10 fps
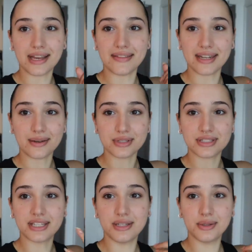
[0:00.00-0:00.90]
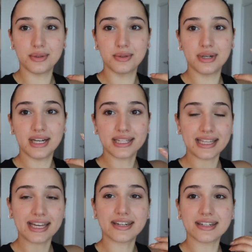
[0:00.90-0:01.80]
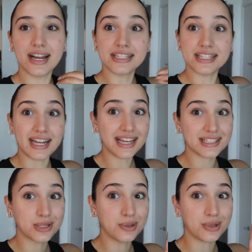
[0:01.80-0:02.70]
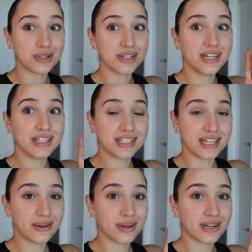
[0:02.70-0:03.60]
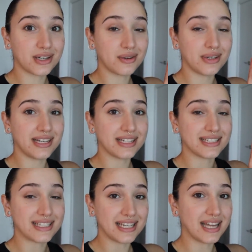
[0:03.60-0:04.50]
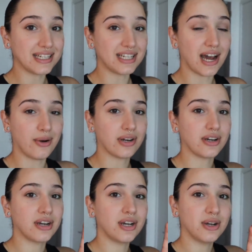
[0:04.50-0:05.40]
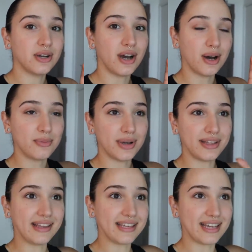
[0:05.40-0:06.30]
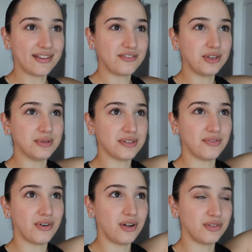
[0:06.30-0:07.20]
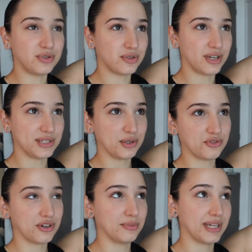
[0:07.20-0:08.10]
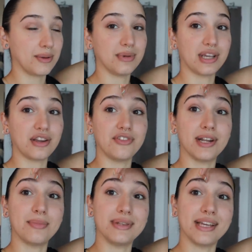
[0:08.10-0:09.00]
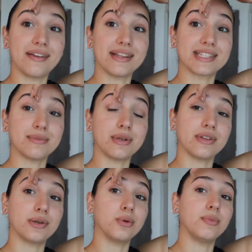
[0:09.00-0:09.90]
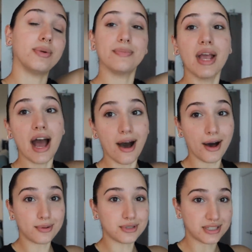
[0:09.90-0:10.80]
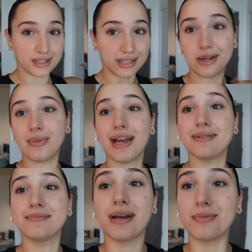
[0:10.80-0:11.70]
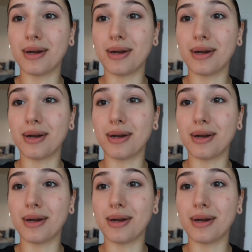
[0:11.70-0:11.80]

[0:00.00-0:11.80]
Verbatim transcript: And then I will see you later. Tonight is cool. Tonight we're gonna go eat at CN Tower um, and then get views of all of Toronto from like a million feet up in the air. That's gonna be really cool. But I will see you later. Bye. I'm